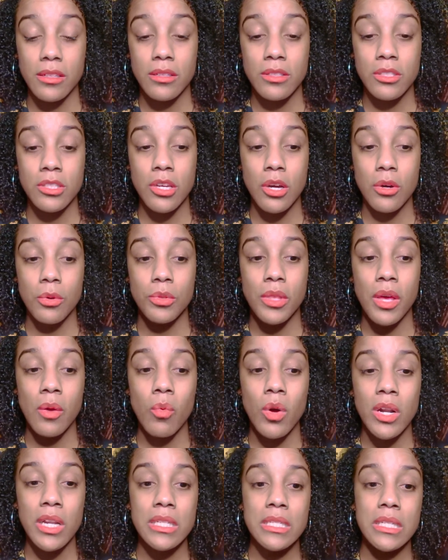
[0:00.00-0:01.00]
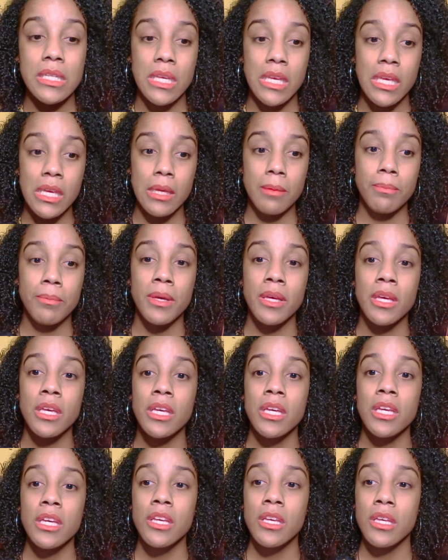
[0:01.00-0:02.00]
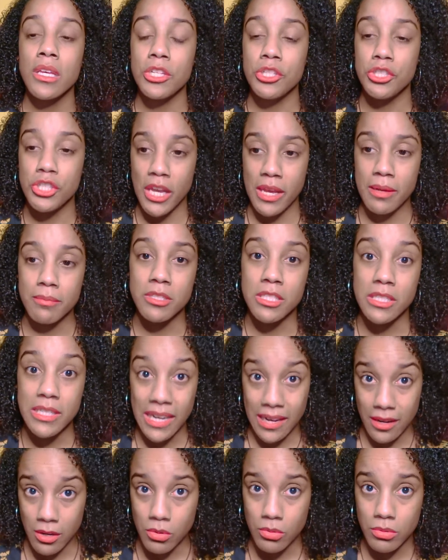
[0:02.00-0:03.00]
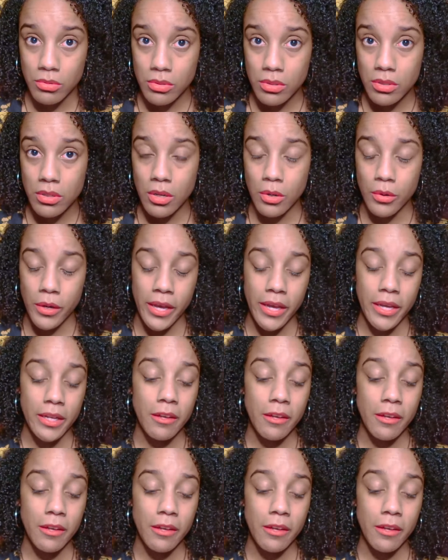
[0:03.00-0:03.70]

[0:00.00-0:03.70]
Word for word: So they wanted to keep James down, okay?